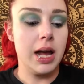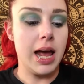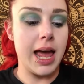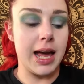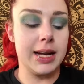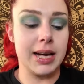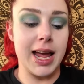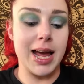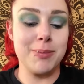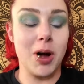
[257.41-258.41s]
And I
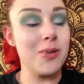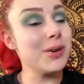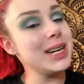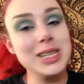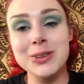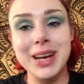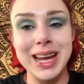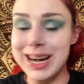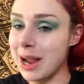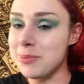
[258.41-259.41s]
am already doing
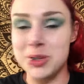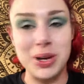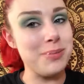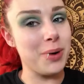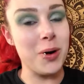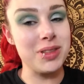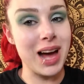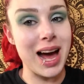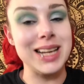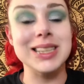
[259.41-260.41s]
it. I'm doing both
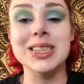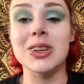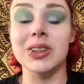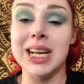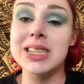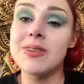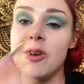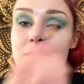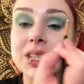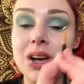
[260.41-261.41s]
eyes, so let's
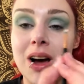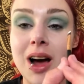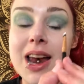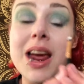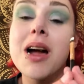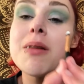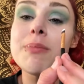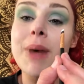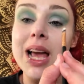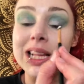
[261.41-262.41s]
focus on
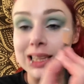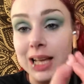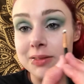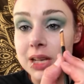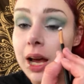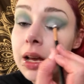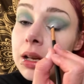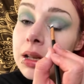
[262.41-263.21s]
my left eye.